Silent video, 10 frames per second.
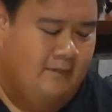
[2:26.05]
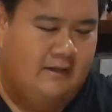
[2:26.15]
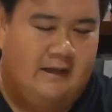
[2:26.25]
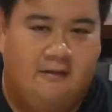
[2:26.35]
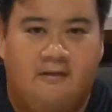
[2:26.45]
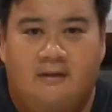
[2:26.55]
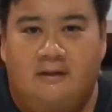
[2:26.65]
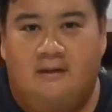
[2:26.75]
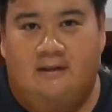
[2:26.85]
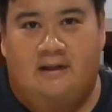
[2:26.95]
Now,
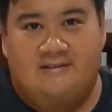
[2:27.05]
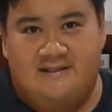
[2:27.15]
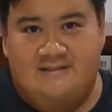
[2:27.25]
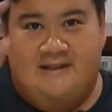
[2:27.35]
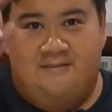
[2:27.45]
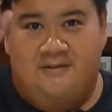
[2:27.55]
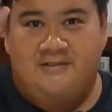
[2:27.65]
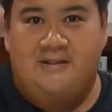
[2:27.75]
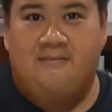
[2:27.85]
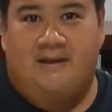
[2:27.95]
since I'm
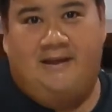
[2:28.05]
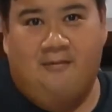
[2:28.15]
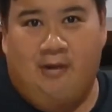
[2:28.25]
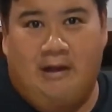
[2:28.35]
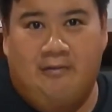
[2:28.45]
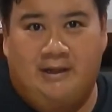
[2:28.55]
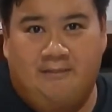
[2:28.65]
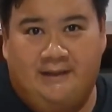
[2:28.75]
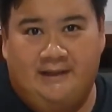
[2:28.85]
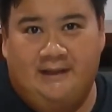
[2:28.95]
using my
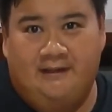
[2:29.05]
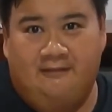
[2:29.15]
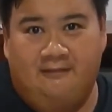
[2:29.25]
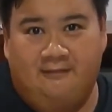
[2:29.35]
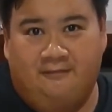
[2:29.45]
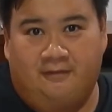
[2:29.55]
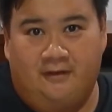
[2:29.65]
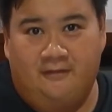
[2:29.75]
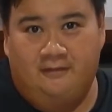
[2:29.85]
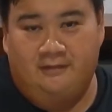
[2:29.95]
Huawei P9
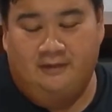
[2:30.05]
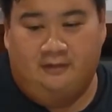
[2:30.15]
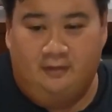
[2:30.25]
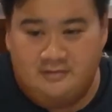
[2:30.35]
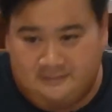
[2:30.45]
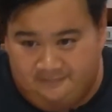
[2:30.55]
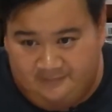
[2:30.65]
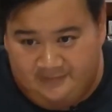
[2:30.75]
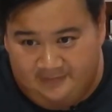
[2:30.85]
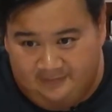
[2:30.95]
for the close-up
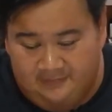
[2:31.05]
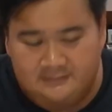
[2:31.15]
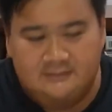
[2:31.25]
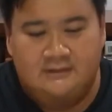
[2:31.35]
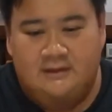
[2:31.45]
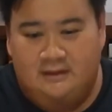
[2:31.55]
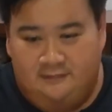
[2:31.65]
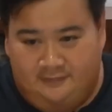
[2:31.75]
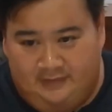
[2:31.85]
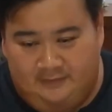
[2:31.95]
video,
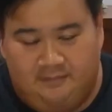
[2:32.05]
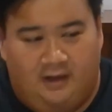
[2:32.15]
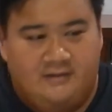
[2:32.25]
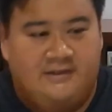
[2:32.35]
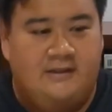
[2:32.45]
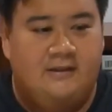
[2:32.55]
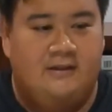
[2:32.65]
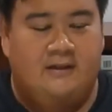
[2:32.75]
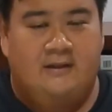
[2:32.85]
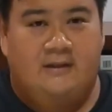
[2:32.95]
for the unboxing,
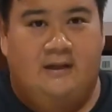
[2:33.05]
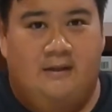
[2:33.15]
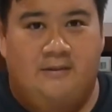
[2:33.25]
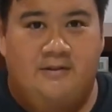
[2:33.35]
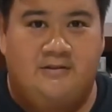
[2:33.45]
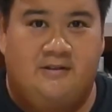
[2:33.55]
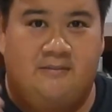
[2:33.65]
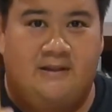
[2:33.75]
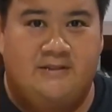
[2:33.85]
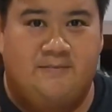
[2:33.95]
I'll be using
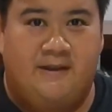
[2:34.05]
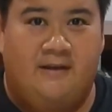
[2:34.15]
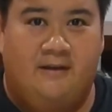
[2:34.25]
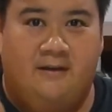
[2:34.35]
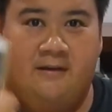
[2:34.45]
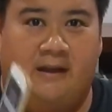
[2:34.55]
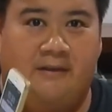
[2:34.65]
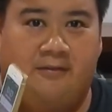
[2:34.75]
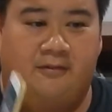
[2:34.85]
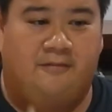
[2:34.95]
my spare
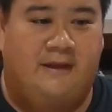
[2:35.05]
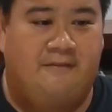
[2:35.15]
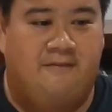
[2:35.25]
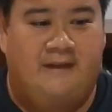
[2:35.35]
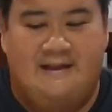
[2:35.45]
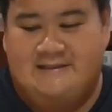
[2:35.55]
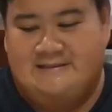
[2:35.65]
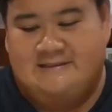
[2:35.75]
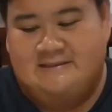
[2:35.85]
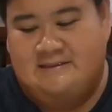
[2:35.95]
iPhone
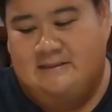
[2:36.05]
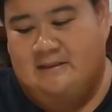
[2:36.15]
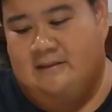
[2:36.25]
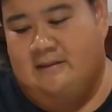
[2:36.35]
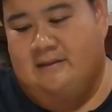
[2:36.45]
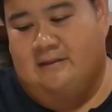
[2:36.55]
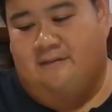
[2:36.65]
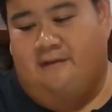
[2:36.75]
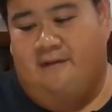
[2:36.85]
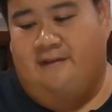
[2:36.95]
5s
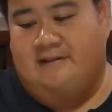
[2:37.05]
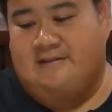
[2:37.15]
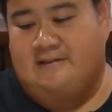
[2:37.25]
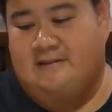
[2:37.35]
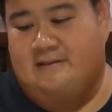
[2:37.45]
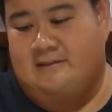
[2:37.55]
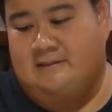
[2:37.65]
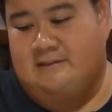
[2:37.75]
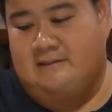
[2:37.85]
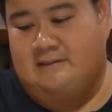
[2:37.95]
for this.
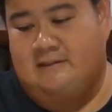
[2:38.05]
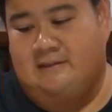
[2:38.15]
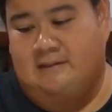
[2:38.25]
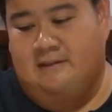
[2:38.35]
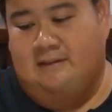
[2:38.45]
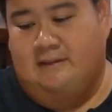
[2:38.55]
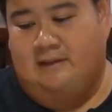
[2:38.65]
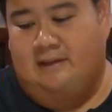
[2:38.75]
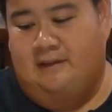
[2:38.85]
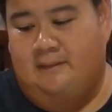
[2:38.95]

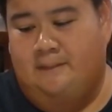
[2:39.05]
Okay.